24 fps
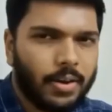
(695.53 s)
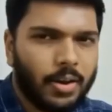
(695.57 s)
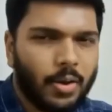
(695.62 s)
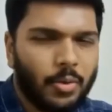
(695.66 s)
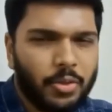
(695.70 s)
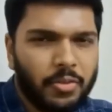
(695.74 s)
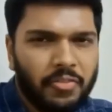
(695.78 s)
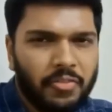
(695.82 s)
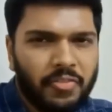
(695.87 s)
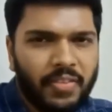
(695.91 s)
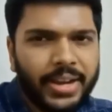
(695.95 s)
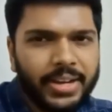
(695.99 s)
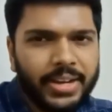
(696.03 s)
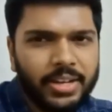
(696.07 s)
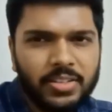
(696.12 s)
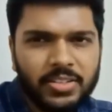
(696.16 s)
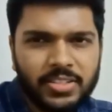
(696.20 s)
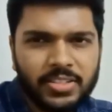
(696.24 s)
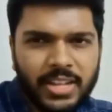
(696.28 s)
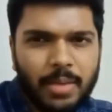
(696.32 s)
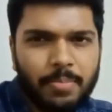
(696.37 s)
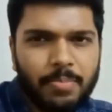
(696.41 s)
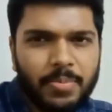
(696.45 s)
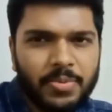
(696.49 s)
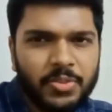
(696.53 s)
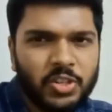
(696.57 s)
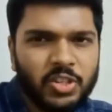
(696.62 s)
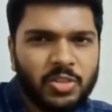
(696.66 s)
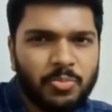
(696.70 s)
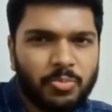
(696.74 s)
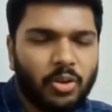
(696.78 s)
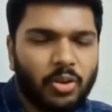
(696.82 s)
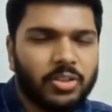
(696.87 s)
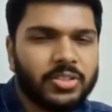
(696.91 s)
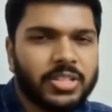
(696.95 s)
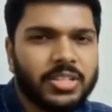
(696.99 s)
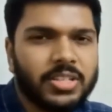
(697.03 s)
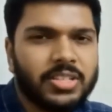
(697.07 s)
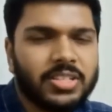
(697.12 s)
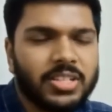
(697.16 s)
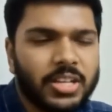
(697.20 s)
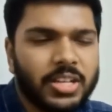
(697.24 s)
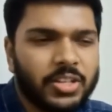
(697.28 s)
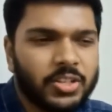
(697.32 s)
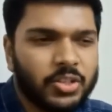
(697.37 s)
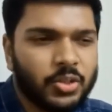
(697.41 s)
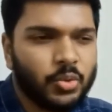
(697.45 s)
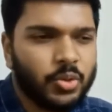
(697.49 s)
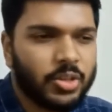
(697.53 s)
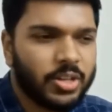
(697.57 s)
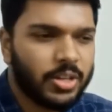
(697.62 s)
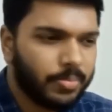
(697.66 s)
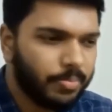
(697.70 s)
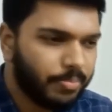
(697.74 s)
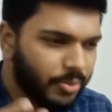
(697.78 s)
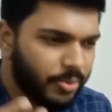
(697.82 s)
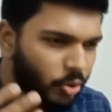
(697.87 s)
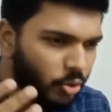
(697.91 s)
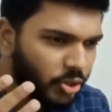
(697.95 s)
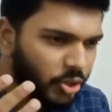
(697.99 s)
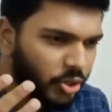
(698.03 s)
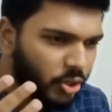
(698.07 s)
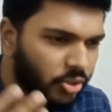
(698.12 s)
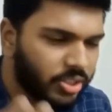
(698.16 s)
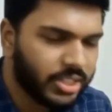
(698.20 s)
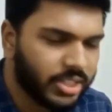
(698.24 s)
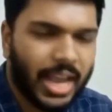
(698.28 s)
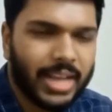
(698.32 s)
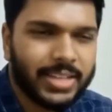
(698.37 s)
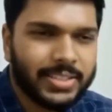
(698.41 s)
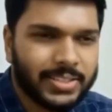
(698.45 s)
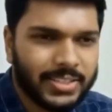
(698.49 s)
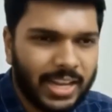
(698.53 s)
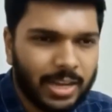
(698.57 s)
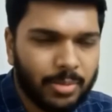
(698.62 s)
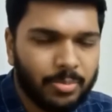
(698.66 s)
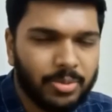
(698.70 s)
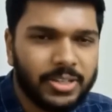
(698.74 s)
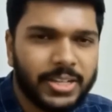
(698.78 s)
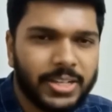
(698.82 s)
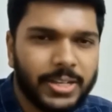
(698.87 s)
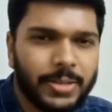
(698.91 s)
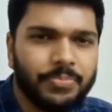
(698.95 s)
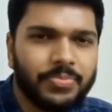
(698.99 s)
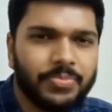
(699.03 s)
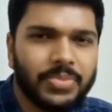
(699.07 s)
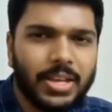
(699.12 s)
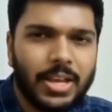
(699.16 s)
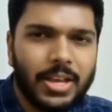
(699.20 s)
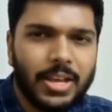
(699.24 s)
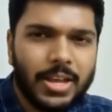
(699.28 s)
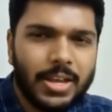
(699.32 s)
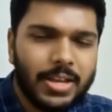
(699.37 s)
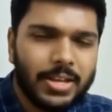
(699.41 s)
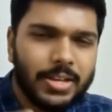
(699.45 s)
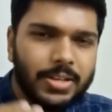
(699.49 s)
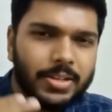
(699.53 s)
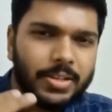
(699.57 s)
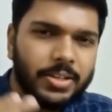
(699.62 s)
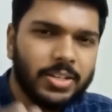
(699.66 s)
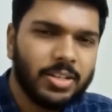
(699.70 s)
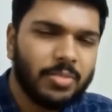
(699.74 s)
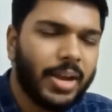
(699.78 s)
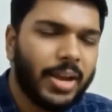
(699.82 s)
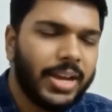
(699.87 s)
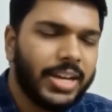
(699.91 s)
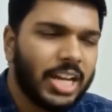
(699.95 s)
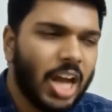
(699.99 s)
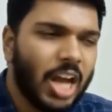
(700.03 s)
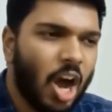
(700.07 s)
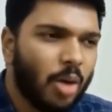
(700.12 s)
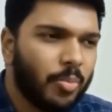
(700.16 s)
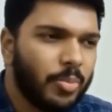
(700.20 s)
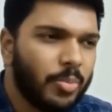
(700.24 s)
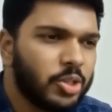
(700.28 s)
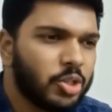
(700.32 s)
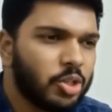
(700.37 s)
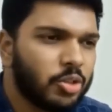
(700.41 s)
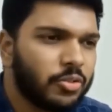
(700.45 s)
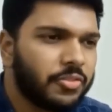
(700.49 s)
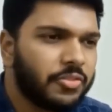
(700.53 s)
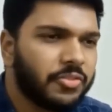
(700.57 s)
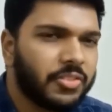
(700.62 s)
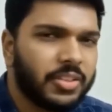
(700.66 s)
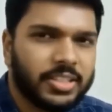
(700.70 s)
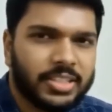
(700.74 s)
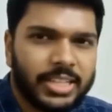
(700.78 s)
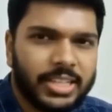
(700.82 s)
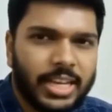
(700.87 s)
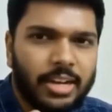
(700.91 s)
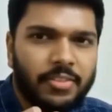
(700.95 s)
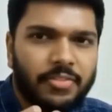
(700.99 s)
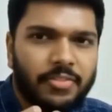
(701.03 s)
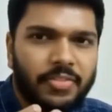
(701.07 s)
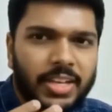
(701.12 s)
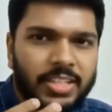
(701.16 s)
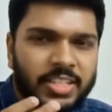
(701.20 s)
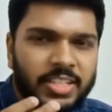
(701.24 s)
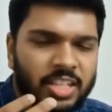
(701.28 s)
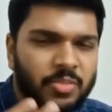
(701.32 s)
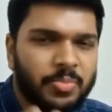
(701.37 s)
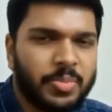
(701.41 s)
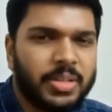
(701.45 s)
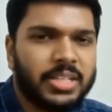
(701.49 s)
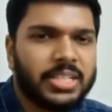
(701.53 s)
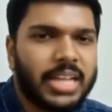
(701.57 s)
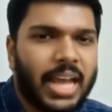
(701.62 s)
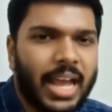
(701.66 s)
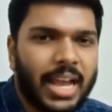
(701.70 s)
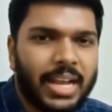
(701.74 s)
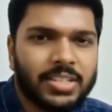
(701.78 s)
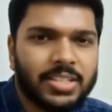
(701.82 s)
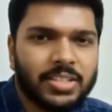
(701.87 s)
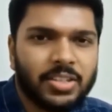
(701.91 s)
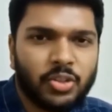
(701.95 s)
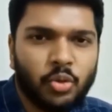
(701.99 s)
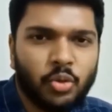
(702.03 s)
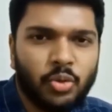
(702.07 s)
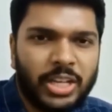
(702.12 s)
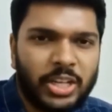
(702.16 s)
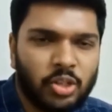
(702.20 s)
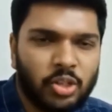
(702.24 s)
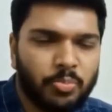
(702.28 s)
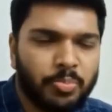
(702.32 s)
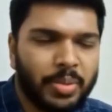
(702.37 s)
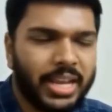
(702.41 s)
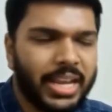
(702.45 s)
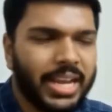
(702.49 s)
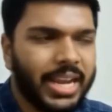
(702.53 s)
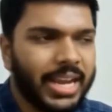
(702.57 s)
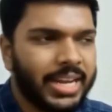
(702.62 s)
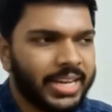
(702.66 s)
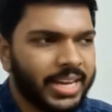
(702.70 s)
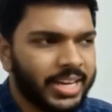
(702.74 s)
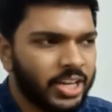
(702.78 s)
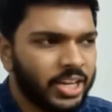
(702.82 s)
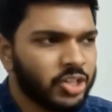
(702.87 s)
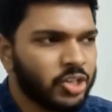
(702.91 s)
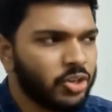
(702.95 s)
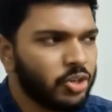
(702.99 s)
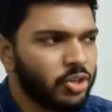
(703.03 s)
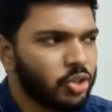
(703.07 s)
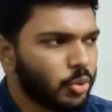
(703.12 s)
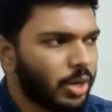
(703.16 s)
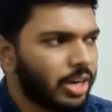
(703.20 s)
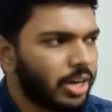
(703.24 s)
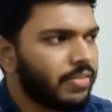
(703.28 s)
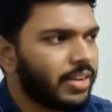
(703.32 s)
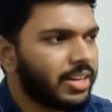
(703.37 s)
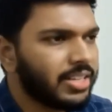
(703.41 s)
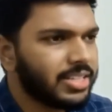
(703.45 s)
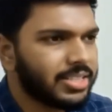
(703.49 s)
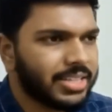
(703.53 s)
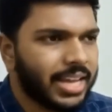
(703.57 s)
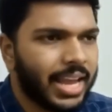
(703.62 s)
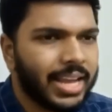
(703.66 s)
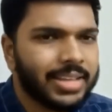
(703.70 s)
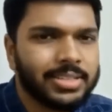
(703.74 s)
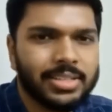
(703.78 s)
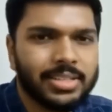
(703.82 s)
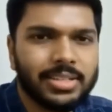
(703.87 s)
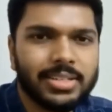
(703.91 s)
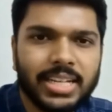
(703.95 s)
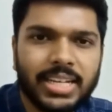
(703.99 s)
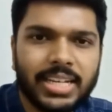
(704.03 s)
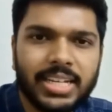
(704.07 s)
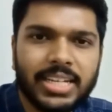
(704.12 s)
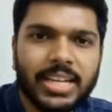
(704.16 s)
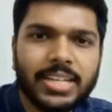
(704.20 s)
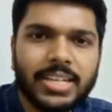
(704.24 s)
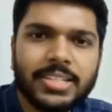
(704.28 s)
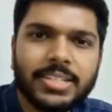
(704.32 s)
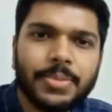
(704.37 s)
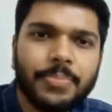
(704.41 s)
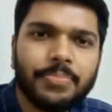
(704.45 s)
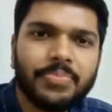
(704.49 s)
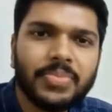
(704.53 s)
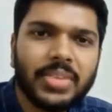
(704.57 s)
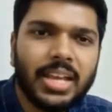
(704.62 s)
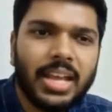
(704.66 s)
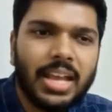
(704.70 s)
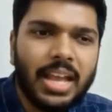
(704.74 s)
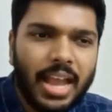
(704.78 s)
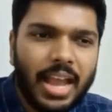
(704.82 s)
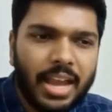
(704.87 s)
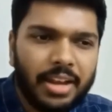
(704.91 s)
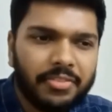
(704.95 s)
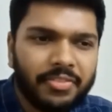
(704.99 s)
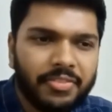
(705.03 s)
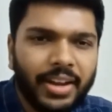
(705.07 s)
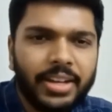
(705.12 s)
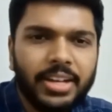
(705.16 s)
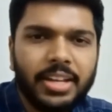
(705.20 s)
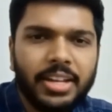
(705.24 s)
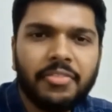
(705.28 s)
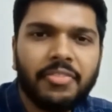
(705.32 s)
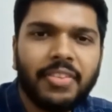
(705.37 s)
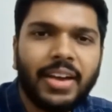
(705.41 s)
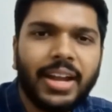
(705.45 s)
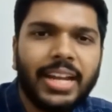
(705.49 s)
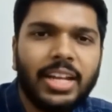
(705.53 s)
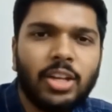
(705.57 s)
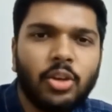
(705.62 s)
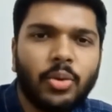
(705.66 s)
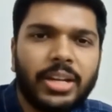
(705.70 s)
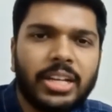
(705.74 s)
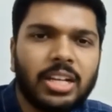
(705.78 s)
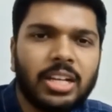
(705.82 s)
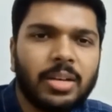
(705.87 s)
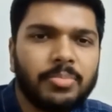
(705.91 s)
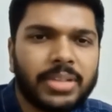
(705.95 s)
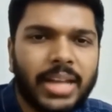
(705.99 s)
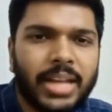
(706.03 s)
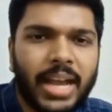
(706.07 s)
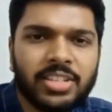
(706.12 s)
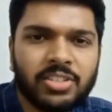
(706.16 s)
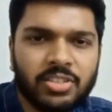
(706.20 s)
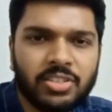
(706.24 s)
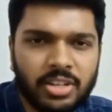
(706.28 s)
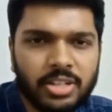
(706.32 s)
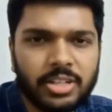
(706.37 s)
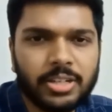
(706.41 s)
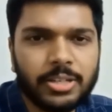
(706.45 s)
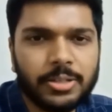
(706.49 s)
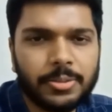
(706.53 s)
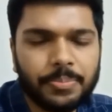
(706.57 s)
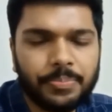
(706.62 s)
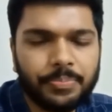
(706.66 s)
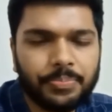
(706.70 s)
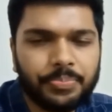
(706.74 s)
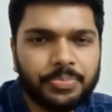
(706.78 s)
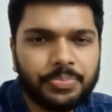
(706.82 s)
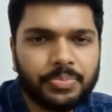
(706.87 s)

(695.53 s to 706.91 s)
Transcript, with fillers: Now the final step in this process is to compute your tax liability determine how much of self-assessment tax you need to pay in addition to advance tax in TDS, and finally file your income tax return.